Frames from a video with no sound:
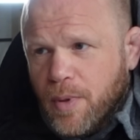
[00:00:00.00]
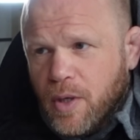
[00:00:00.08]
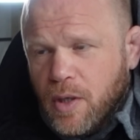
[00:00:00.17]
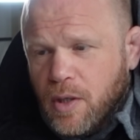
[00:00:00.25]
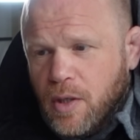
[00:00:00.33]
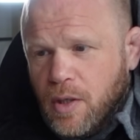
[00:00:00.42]

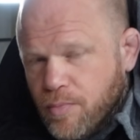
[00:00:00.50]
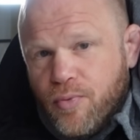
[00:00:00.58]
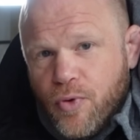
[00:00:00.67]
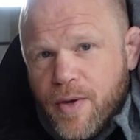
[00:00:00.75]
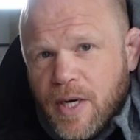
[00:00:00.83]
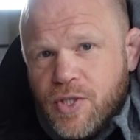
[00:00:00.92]
But
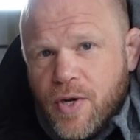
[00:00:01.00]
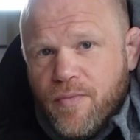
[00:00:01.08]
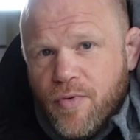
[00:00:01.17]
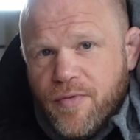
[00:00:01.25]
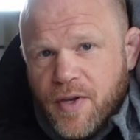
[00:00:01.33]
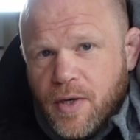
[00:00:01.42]
pretty much
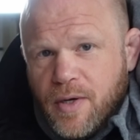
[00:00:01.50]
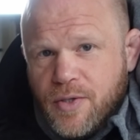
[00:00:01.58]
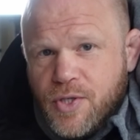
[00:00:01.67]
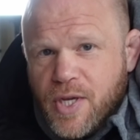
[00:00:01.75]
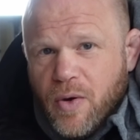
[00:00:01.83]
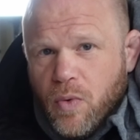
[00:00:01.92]
everything I
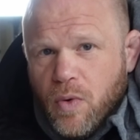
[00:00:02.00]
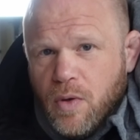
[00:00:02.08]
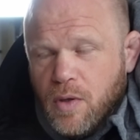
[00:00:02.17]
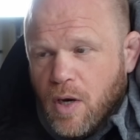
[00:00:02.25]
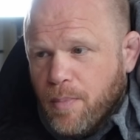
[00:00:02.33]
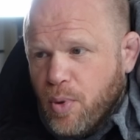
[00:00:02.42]
sell,
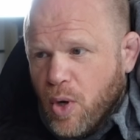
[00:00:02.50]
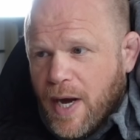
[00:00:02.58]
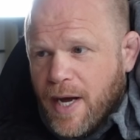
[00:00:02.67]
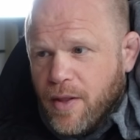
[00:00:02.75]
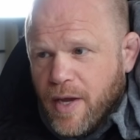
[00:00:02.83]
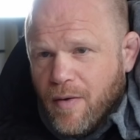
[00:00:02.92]
I put
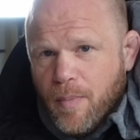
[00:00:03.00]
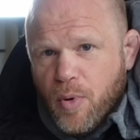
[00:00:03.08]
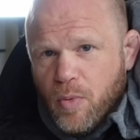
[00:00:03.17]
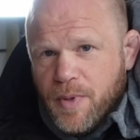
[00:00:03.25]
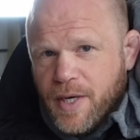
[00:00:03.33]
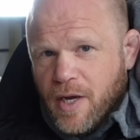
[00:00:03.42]
out there. I
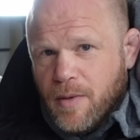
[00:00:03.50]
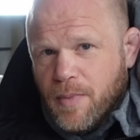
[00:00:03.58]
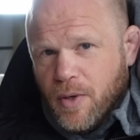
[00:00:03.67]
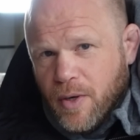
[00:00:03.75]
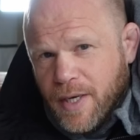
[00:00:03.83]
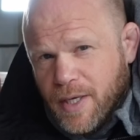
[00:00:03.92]
put my name
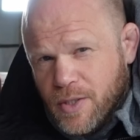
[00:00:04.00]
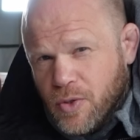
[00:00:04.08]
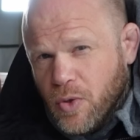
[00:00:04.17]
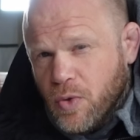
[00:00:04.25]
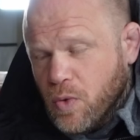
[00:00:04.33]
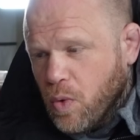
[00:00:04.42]
behind it. It's
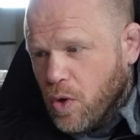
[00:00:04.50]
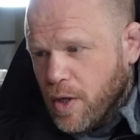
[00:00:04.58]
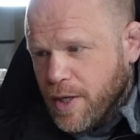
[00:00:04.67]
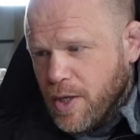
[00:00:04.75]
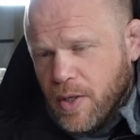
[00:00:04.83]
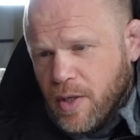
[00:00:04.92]
good
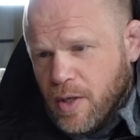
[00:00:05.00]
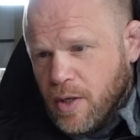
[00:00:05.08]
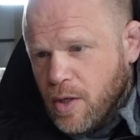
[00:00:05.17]
quality.